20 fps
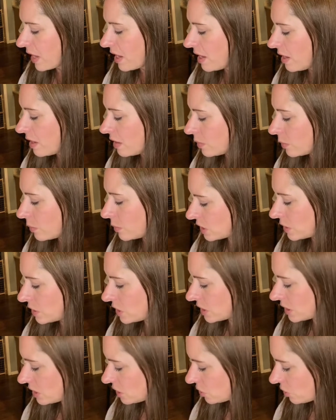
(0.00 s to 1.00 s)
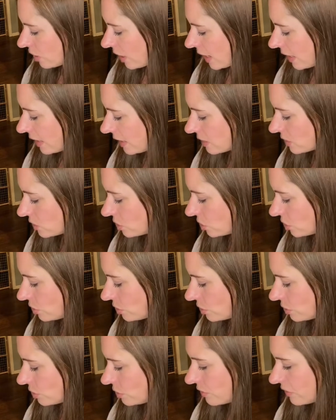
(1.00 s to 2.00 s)
we're just trying
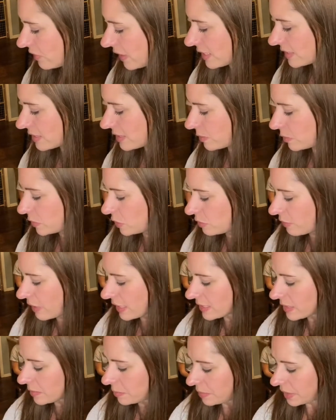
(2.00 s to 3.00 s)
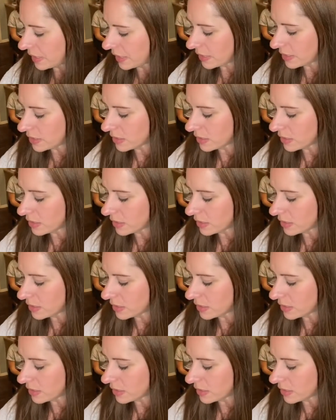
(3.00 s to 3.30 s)
to find some new recipes.